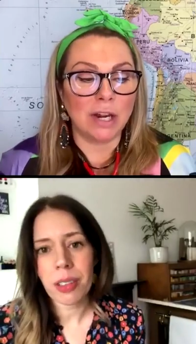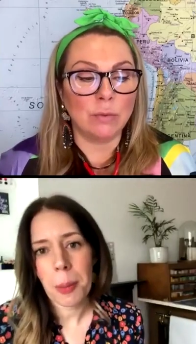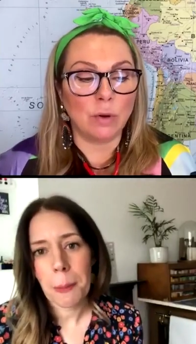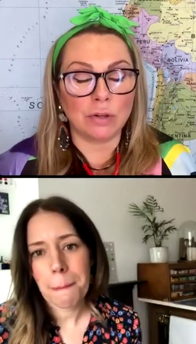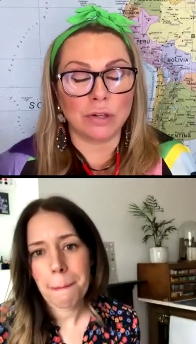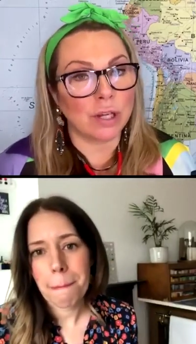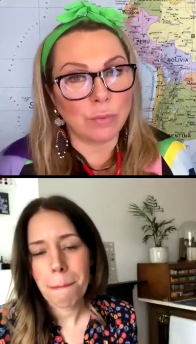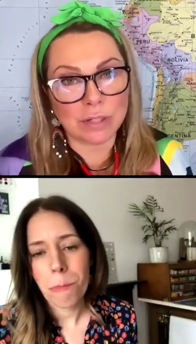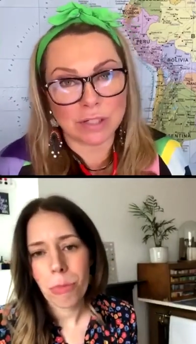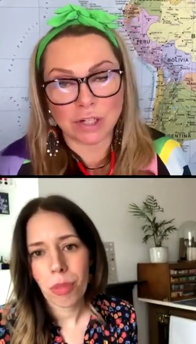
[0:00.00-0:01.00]
Speaker 1: knowing what Cookie
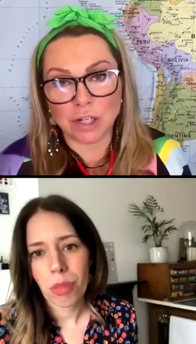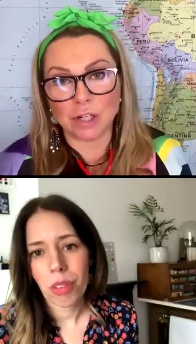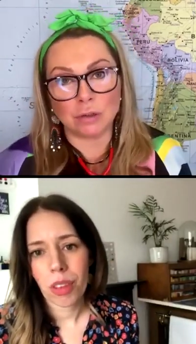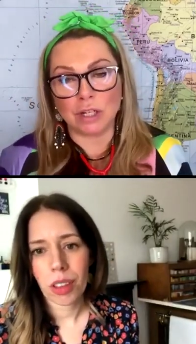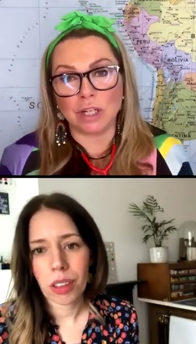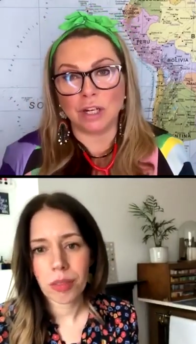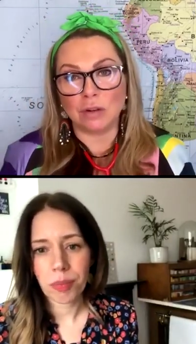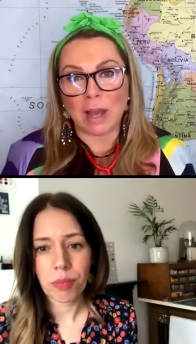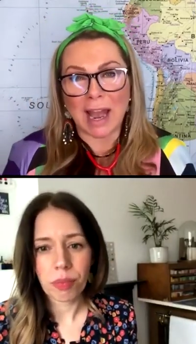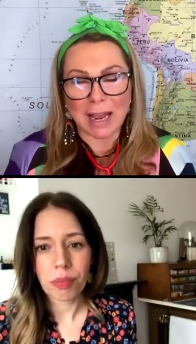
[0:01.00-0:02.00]
Wood do you
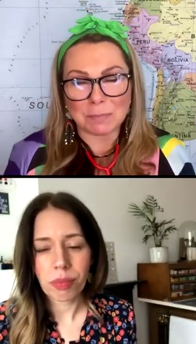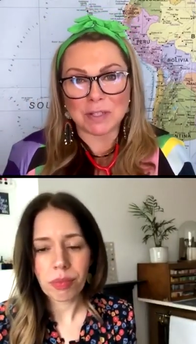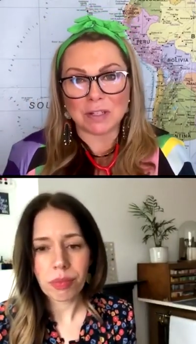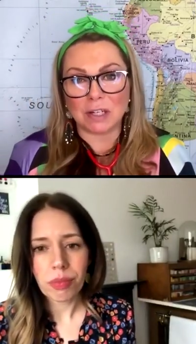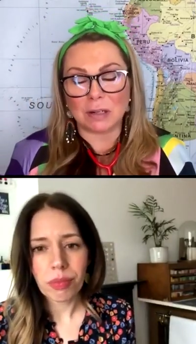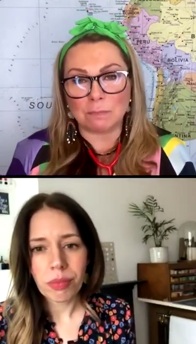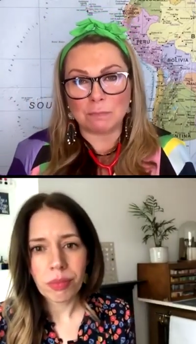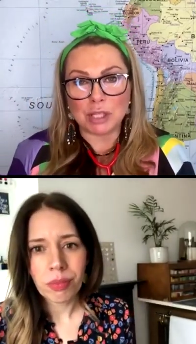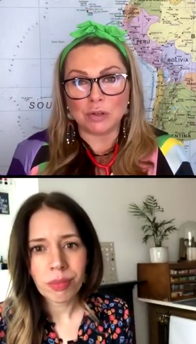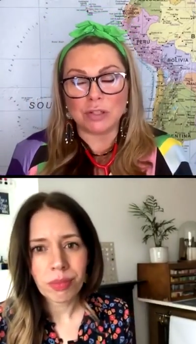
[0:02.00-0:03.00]
know absolutely
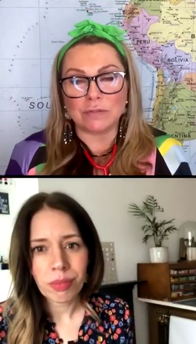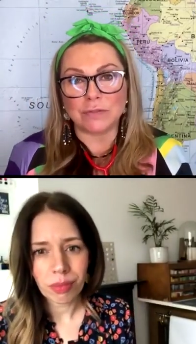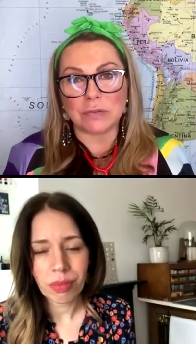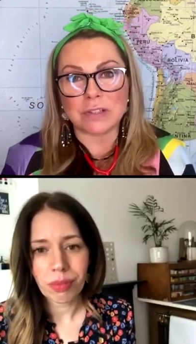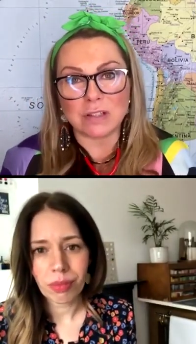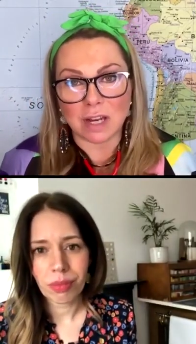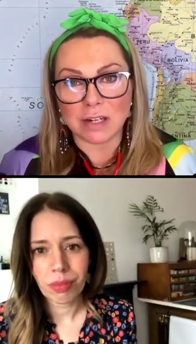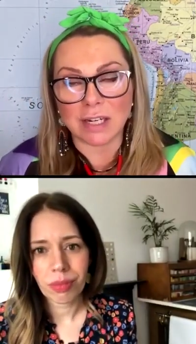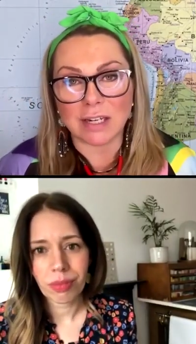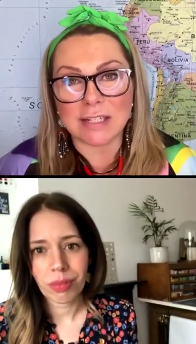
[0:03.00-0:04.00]
beautiful
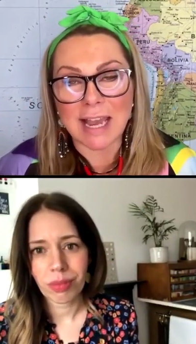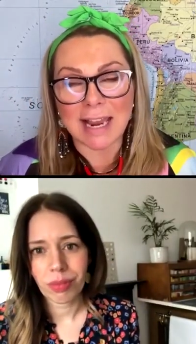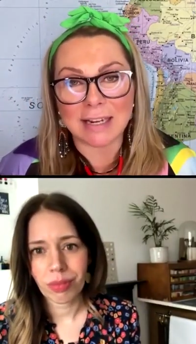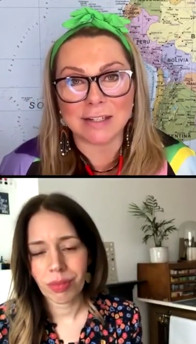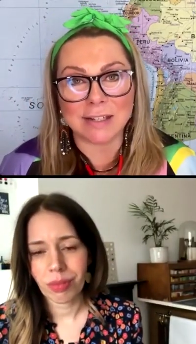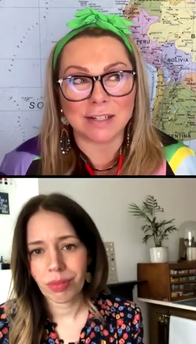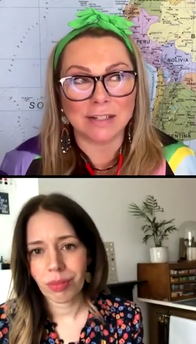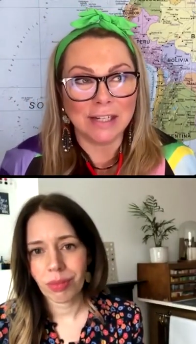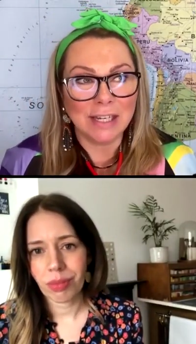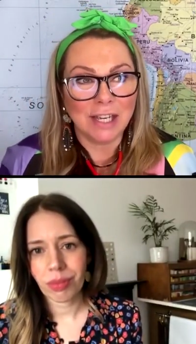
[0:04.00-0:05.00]
stunning and
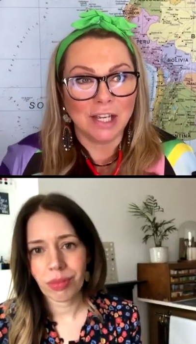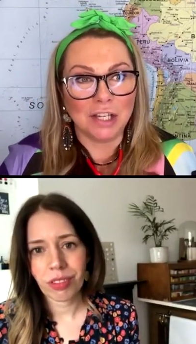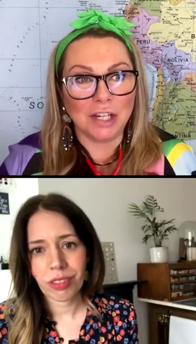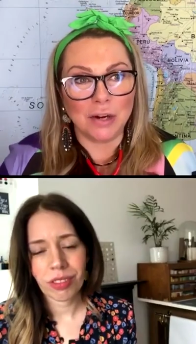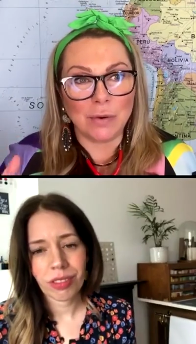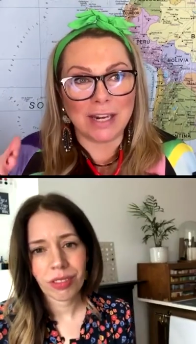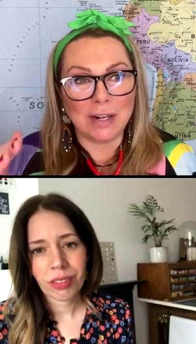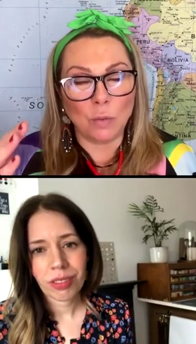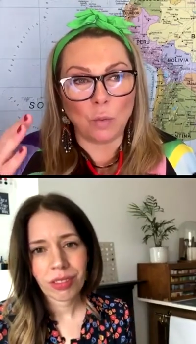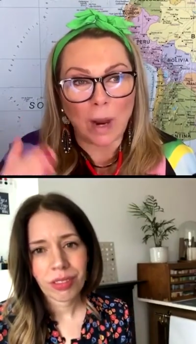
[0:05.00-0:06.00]
talented you know
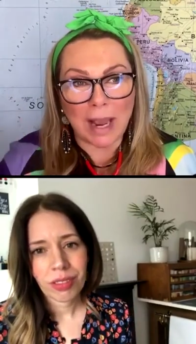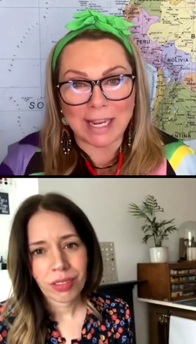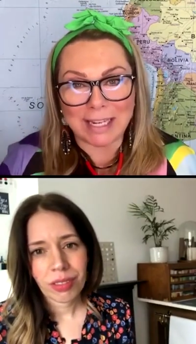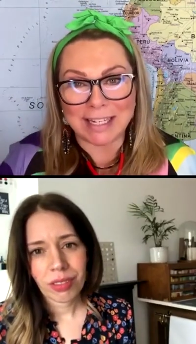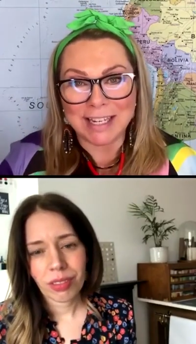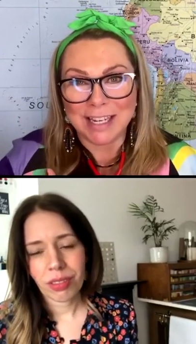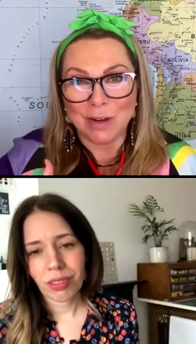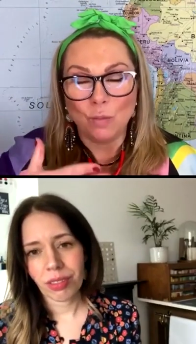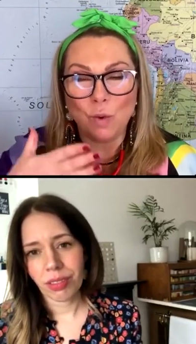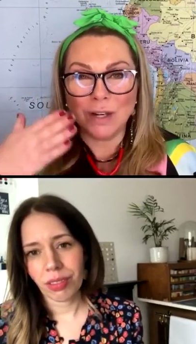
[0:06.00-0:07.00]
in a way
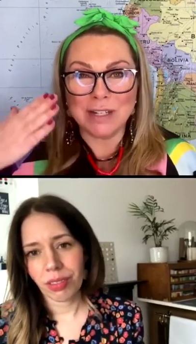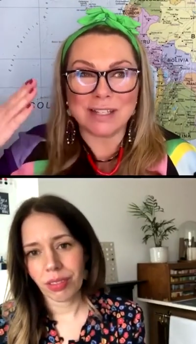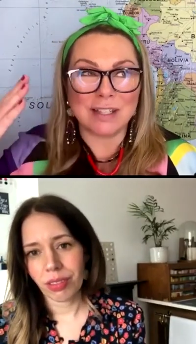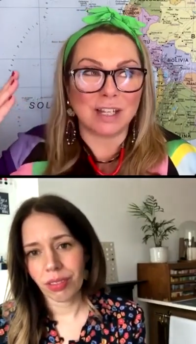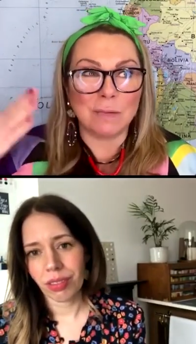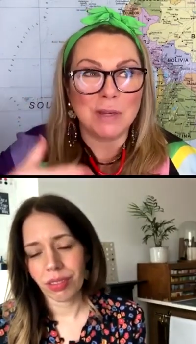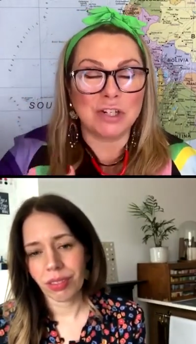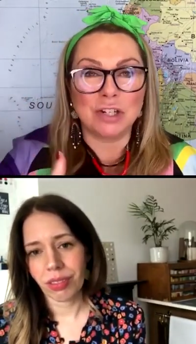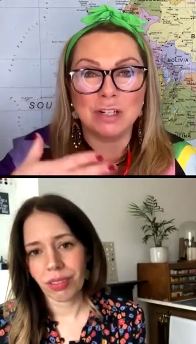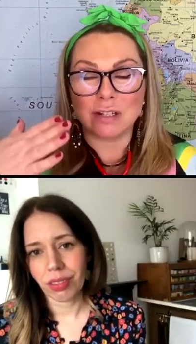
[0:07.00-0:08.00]
once the
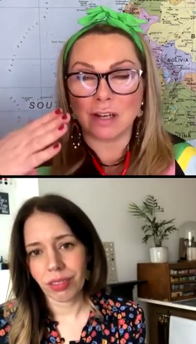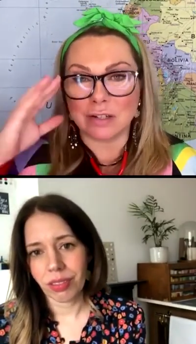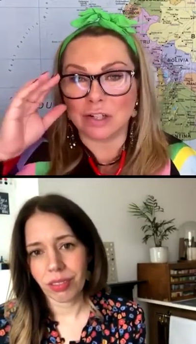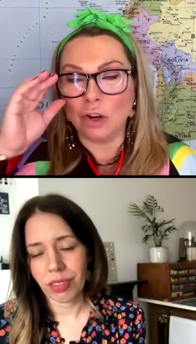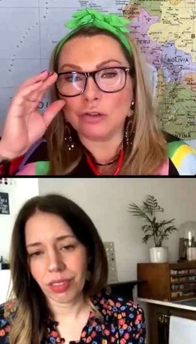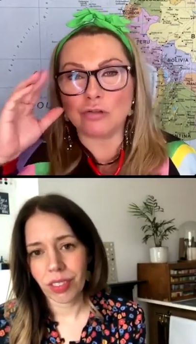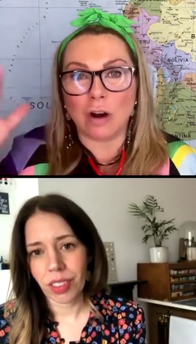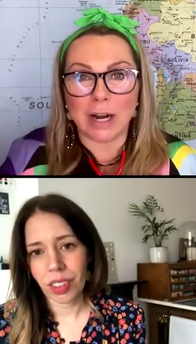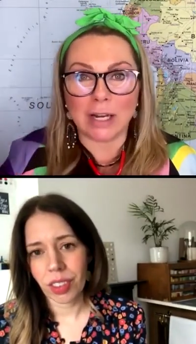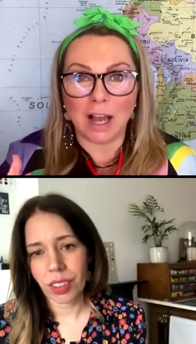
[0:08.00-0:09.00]
commissions start not
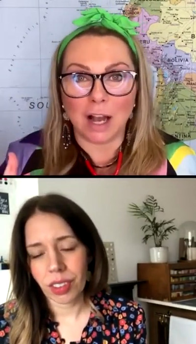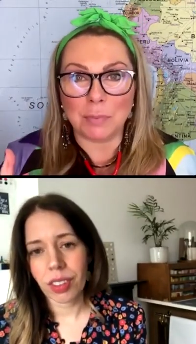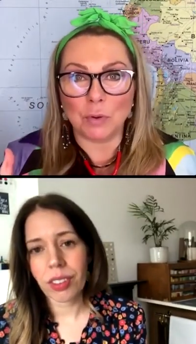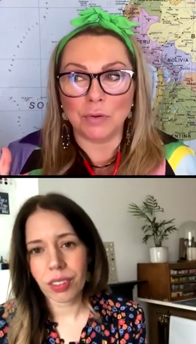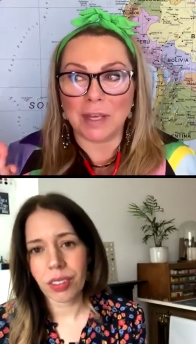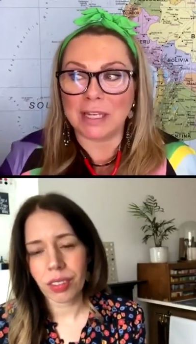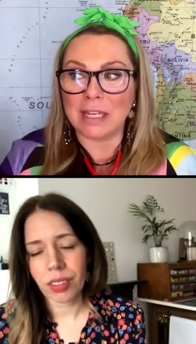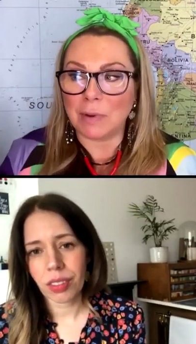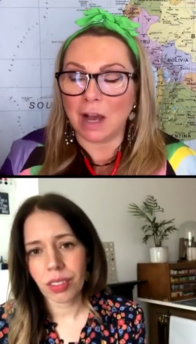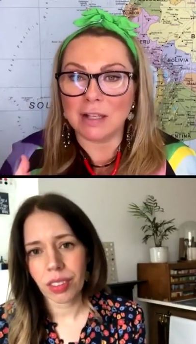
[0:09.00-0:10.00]
drying up or they mm-hmm.
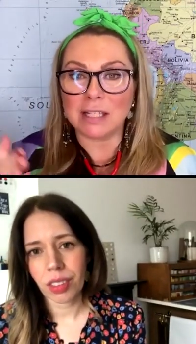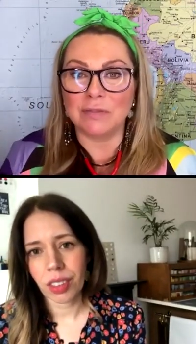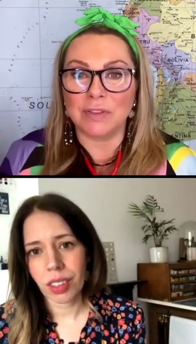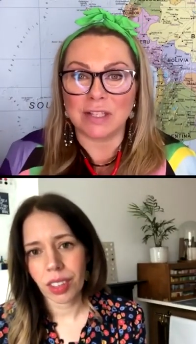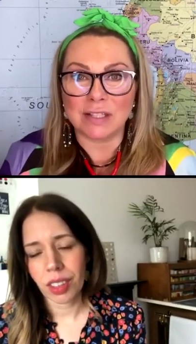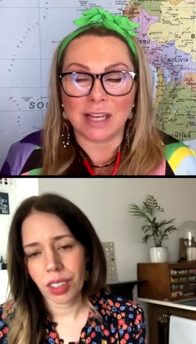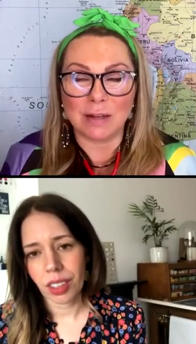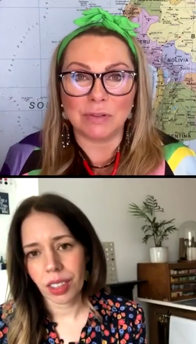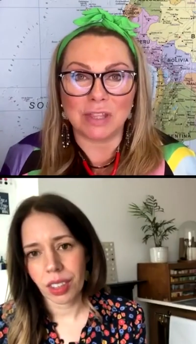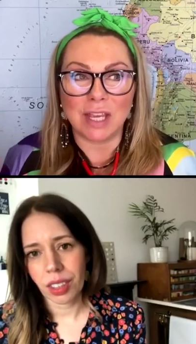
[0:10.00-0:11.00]
keep asking for the
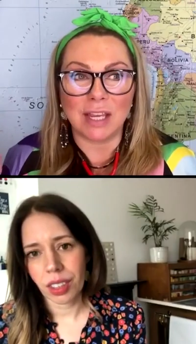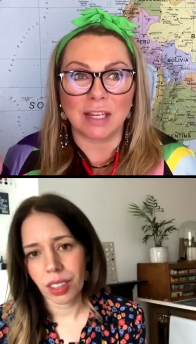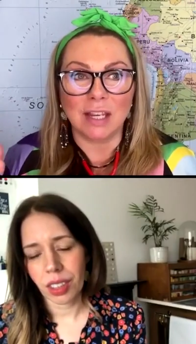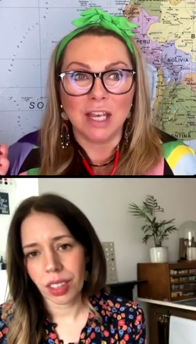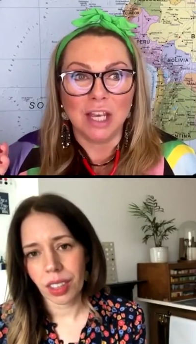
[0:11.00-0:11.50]
same thing,